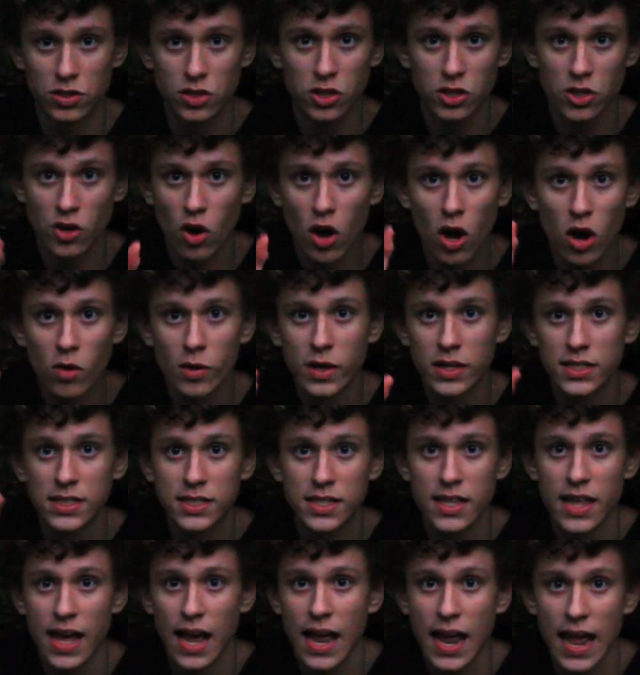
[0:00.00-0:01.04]
you'll always
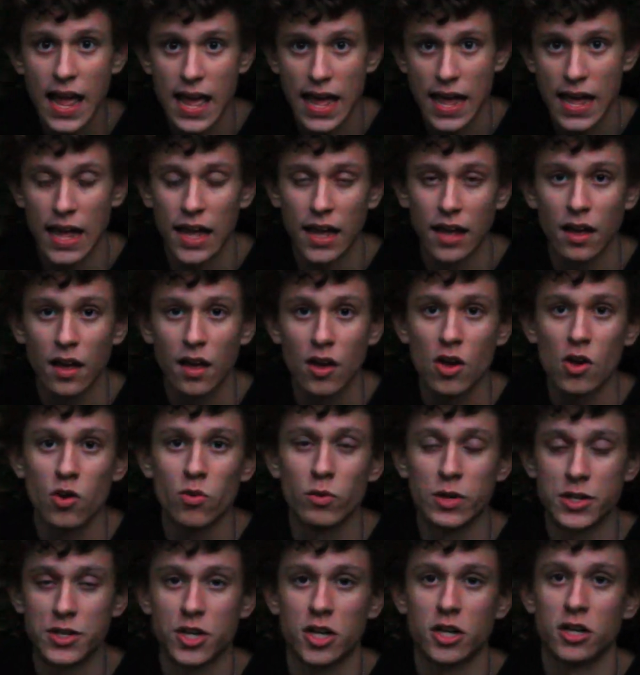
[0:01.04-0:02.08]
see that A
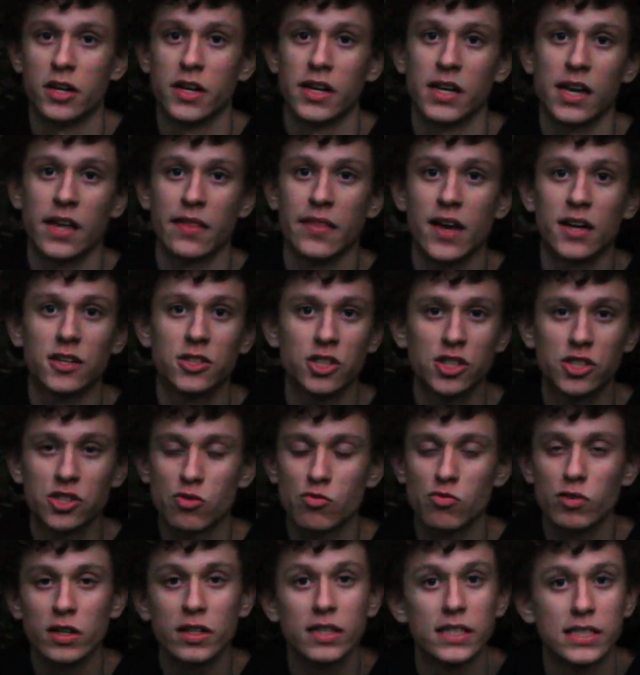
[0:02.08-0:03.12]
returning, and that's just a
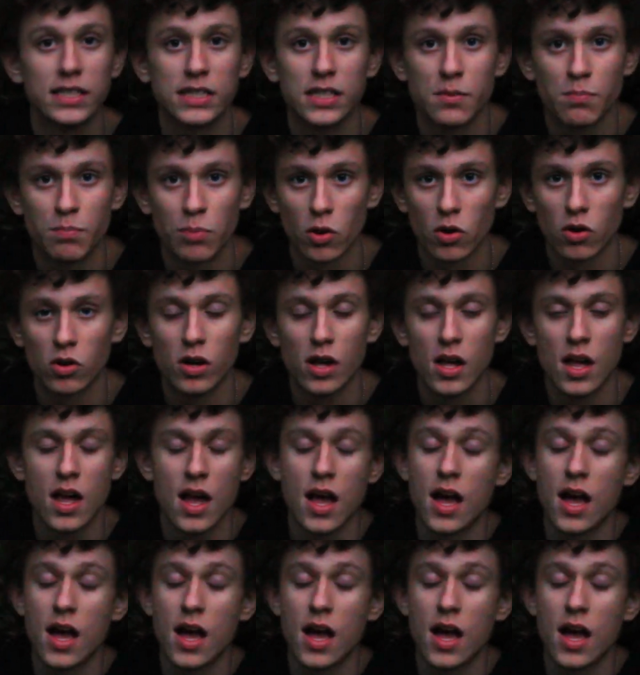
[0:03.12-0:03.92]
really simple